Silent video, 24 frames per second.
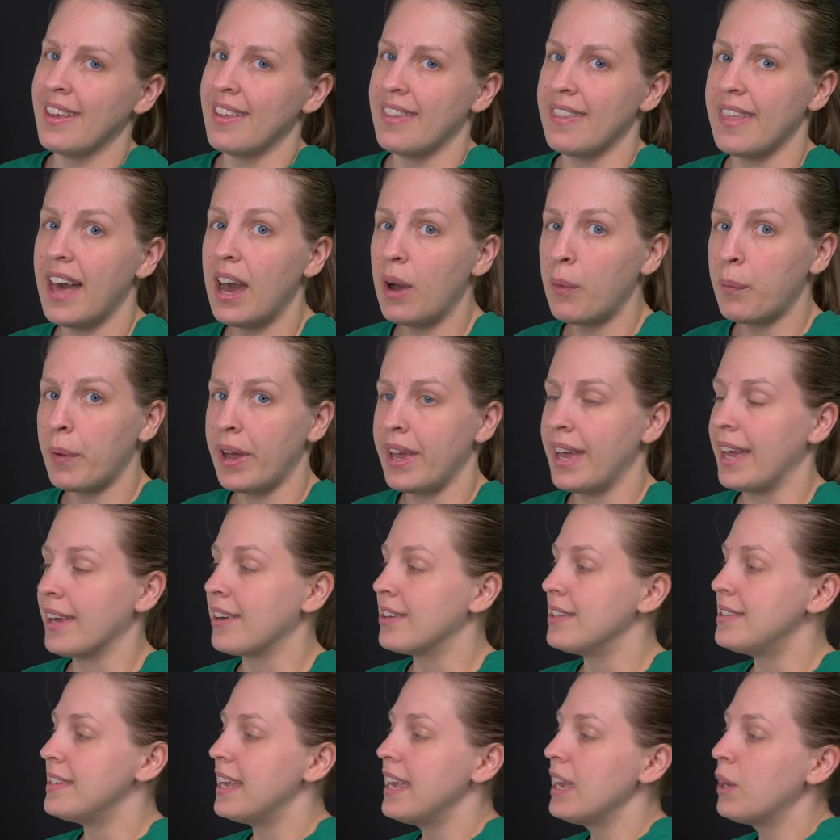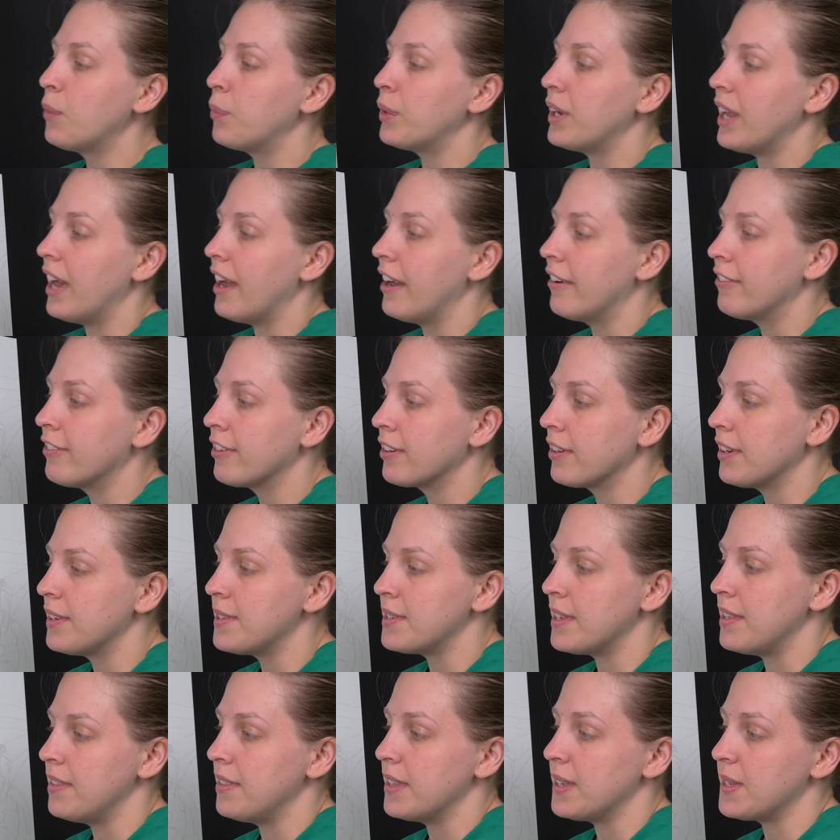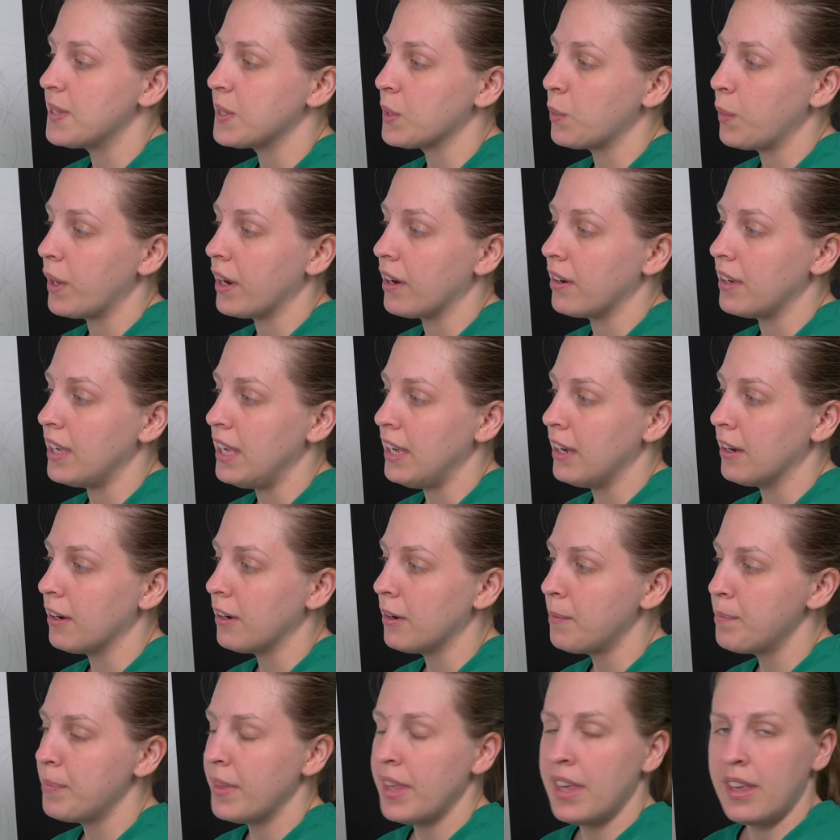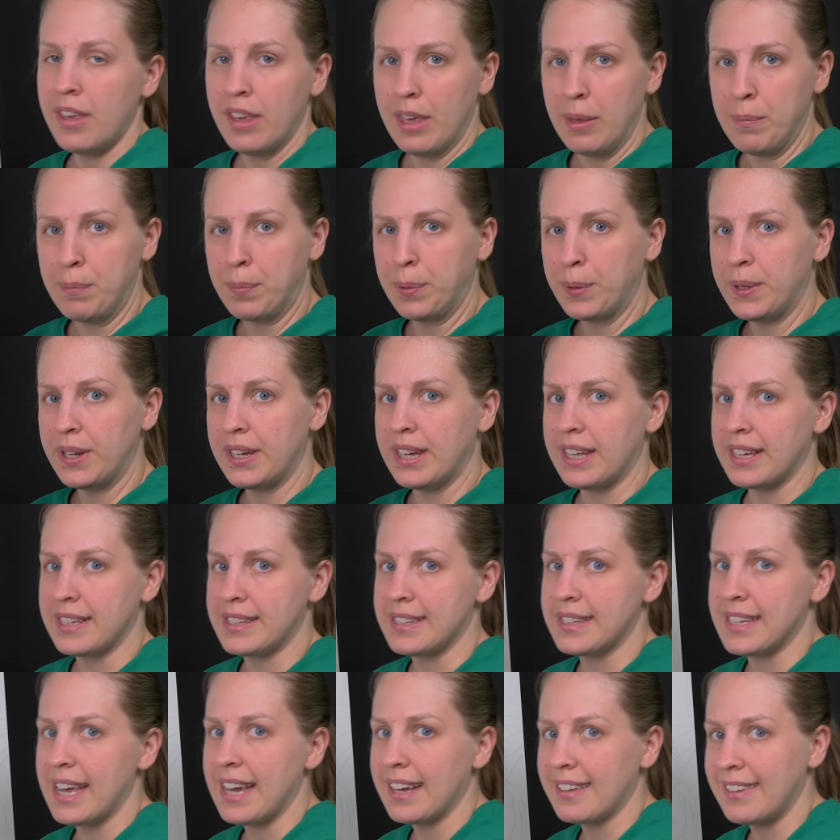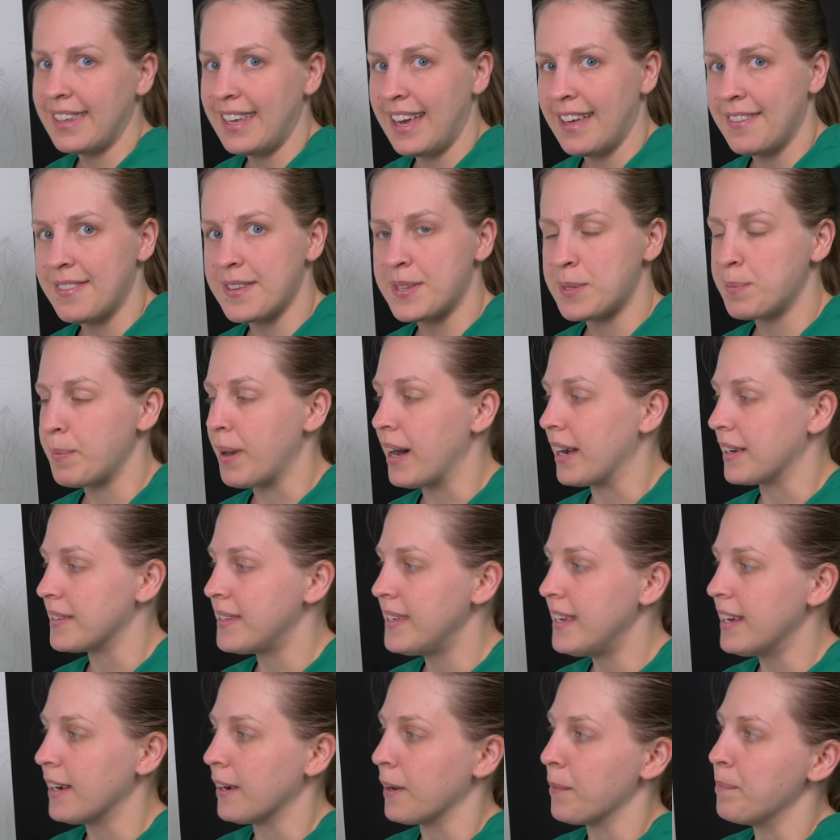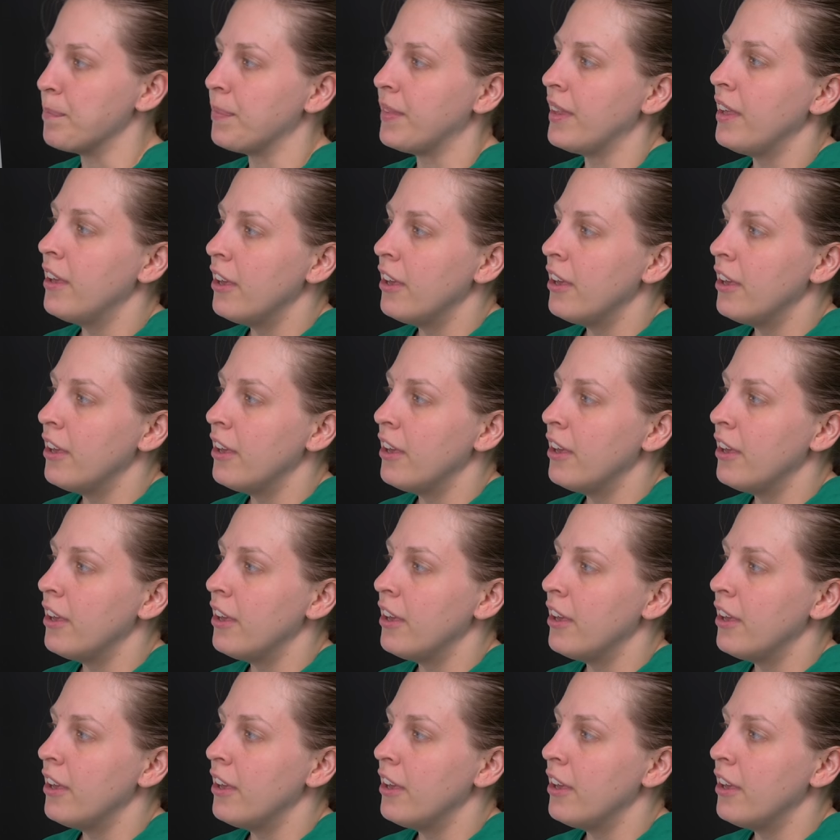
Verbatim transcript: That way I could take whatever is in this square here and put it exactly on this box here.